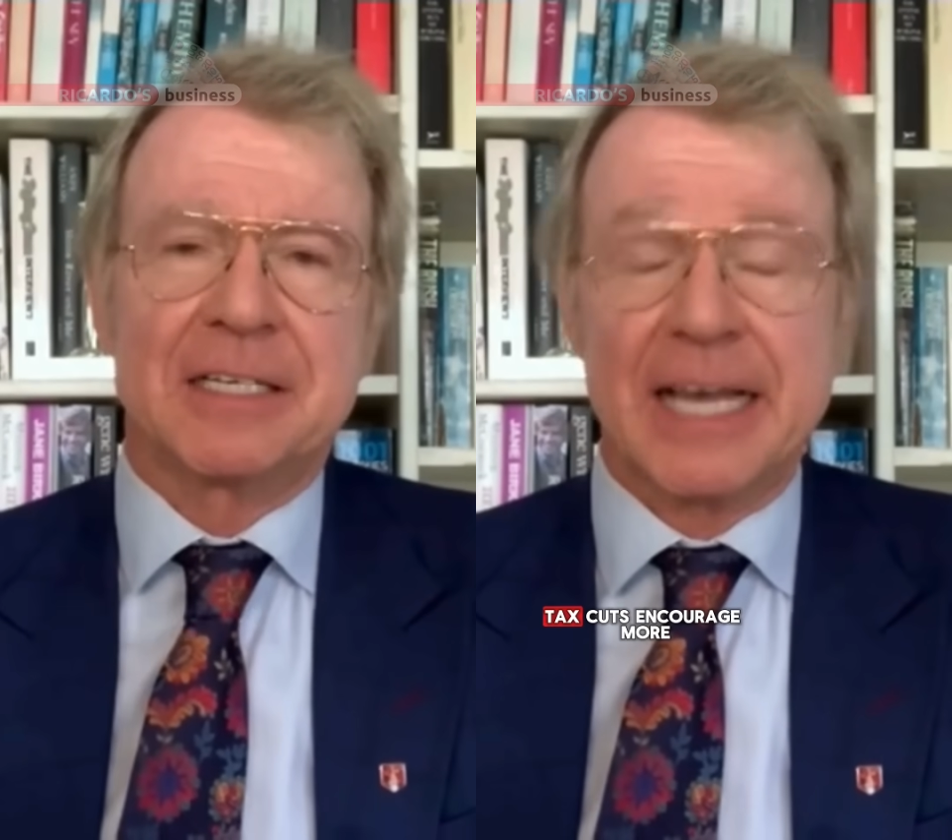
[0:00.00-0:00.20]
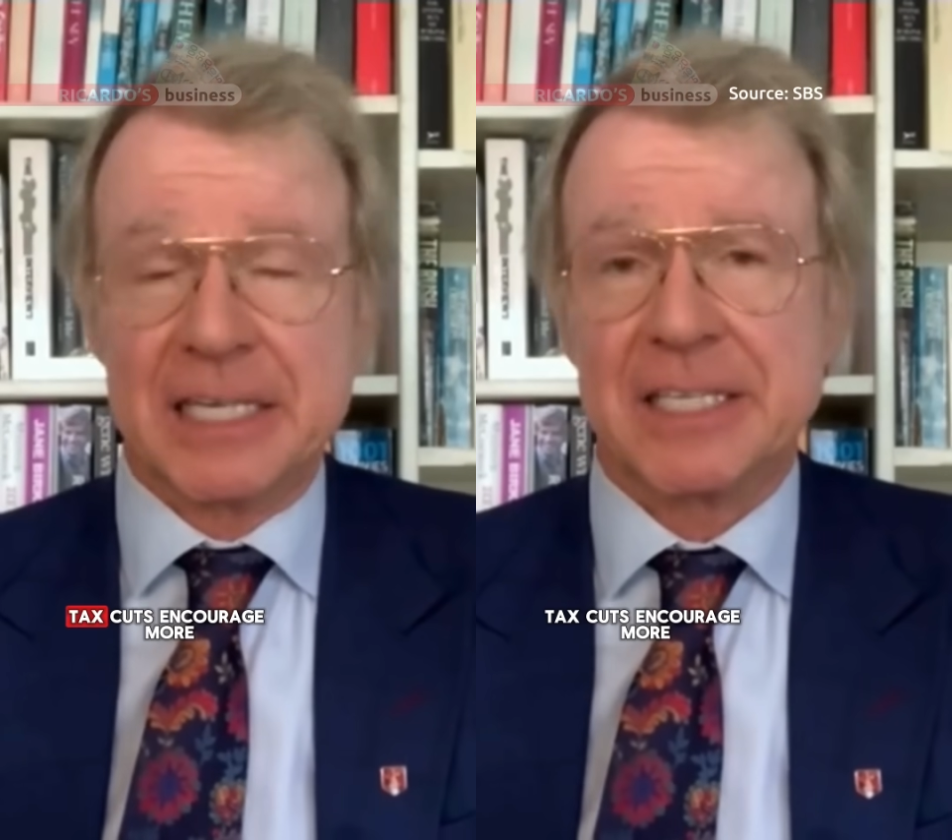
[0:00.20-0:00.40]

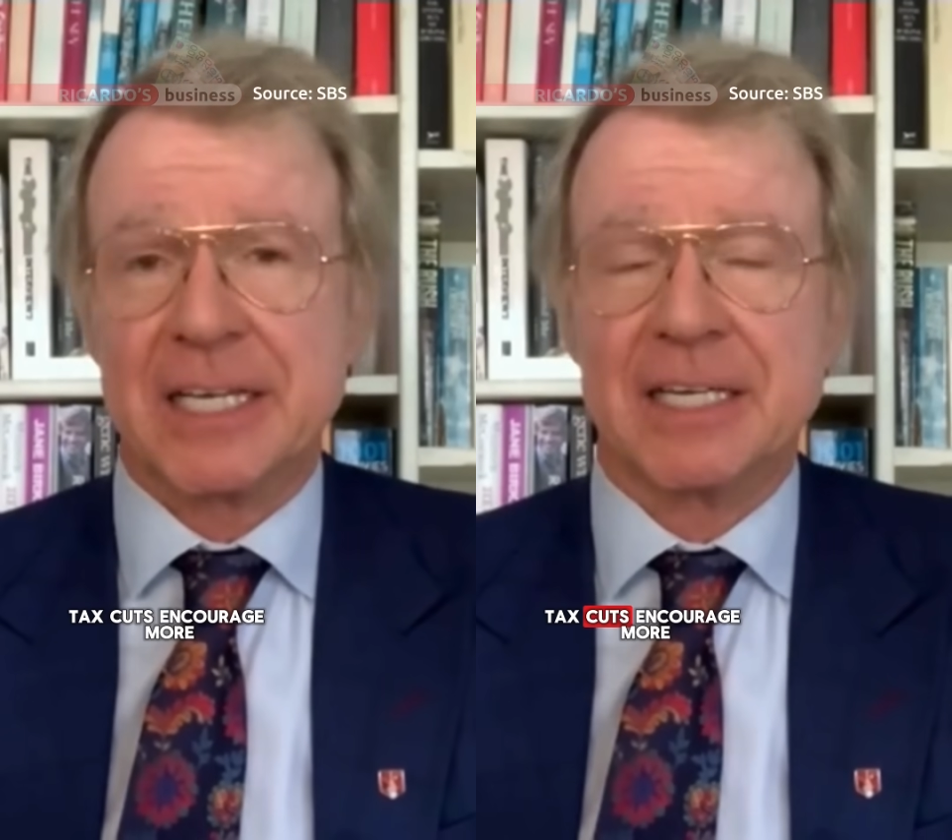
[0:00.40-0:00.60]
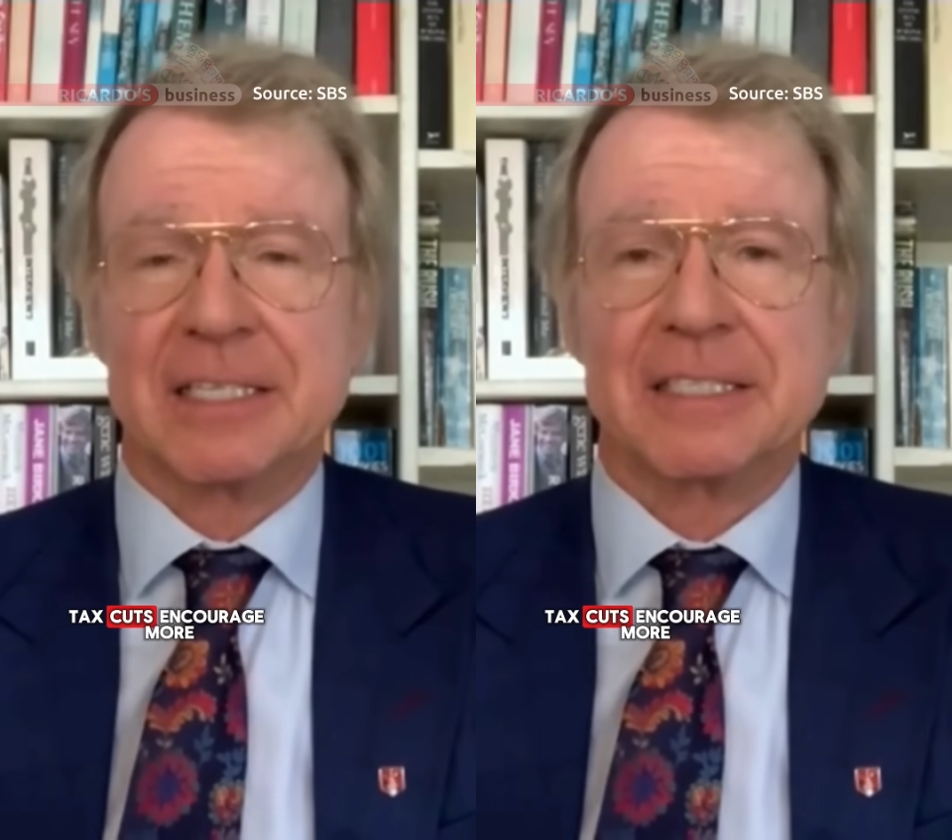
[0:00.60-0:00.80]
tax
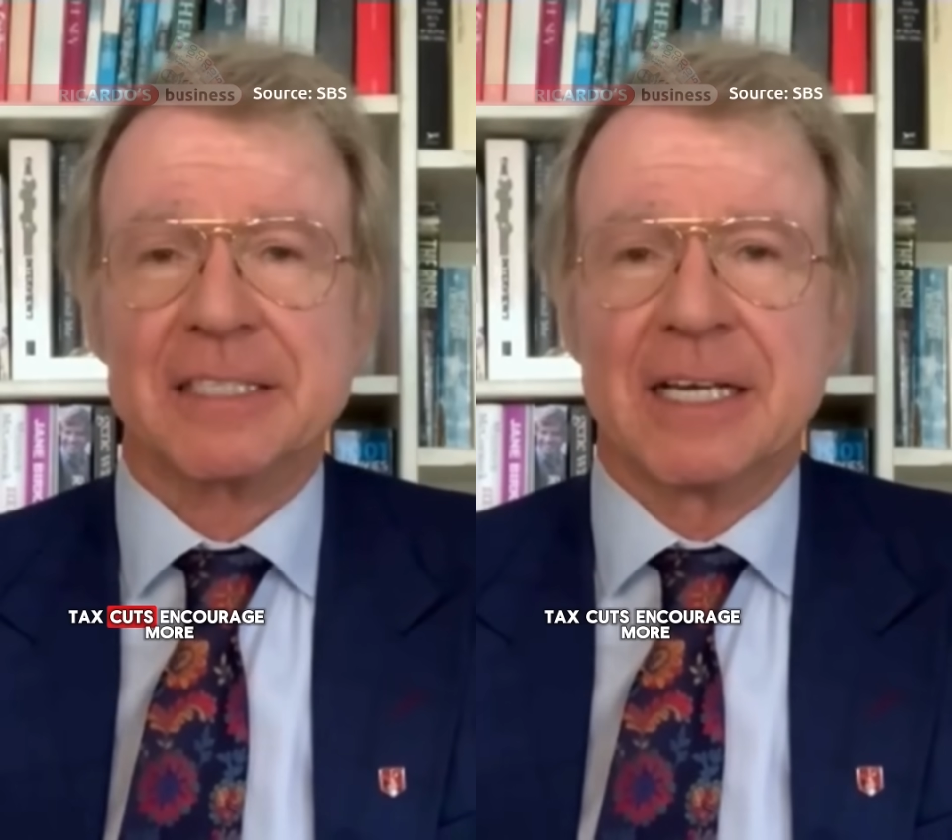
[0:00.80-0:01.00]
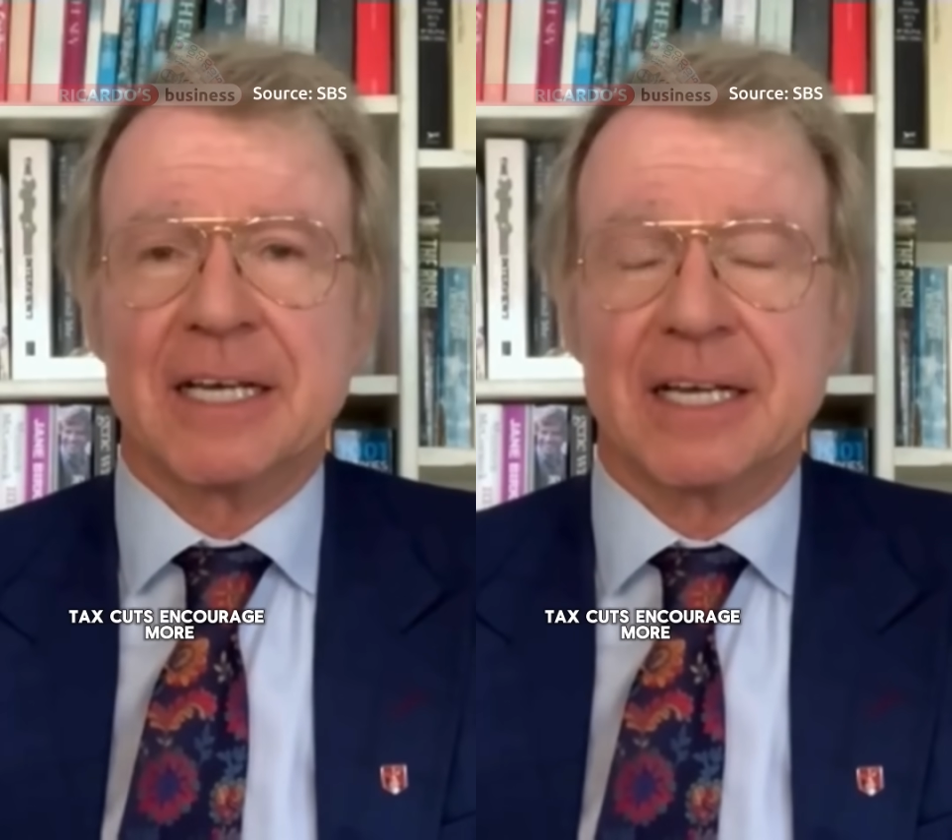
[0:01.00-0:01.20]

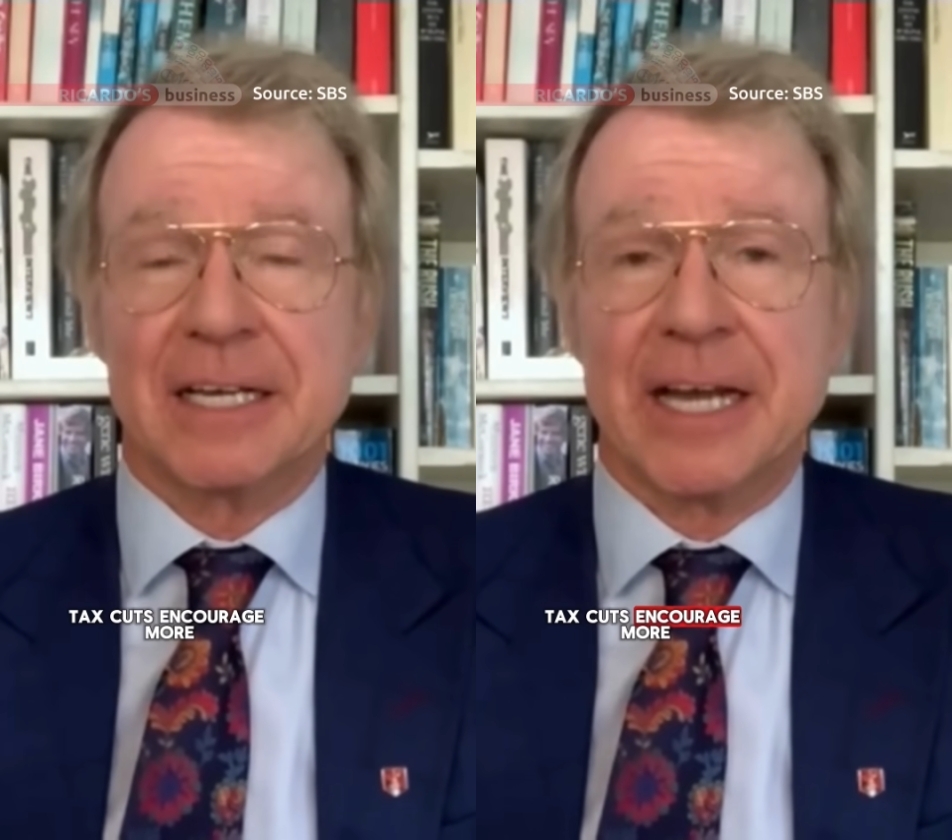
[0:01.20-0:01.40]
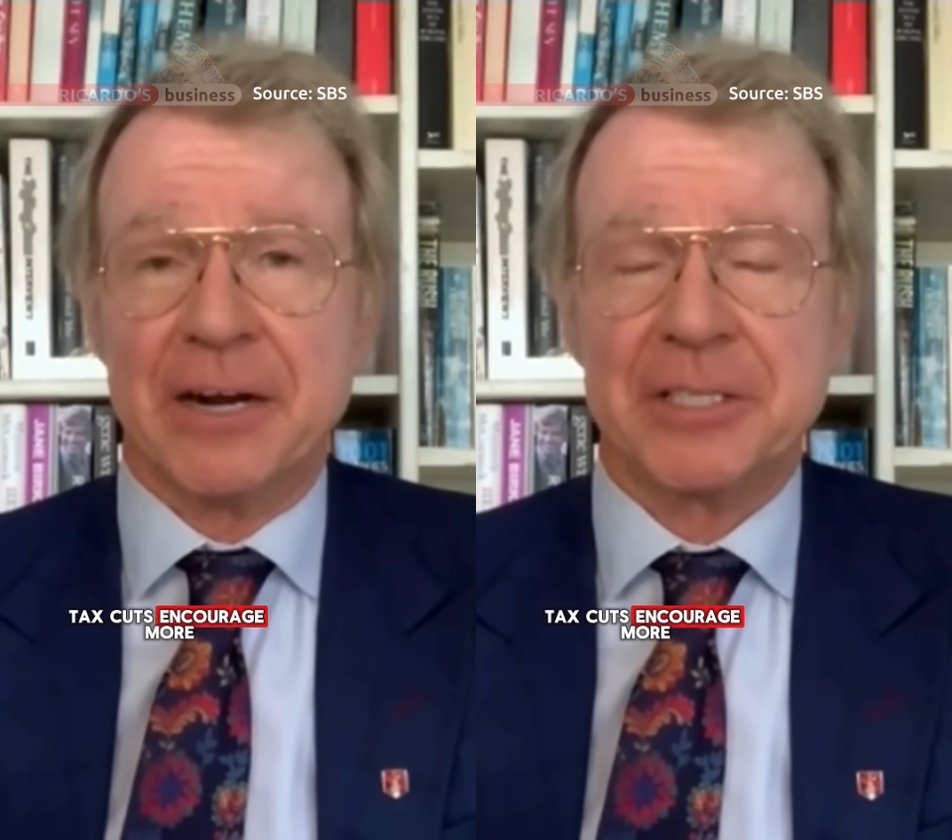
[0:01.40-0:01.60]
cuts
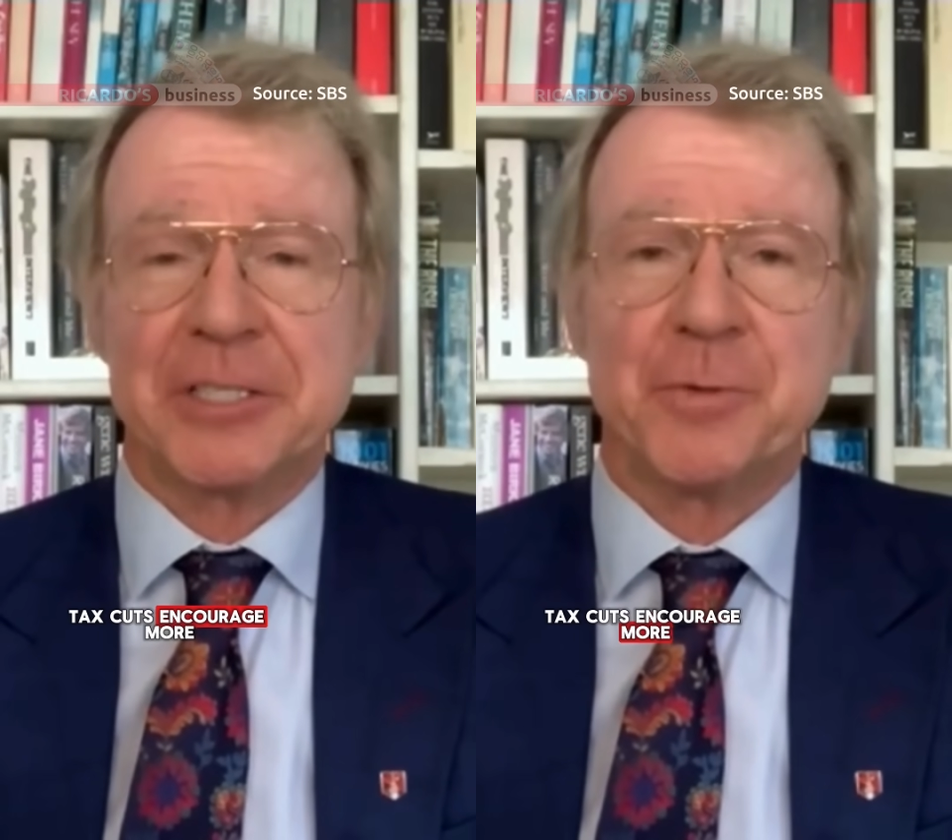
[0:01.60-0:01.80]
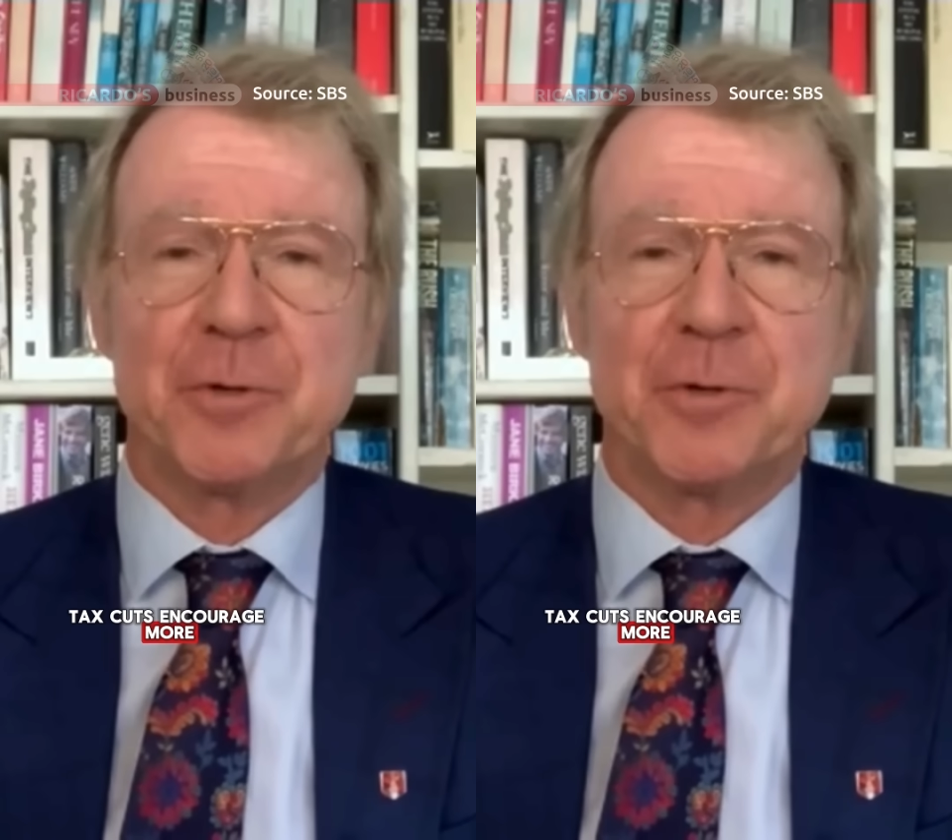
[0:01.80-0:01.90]
encourage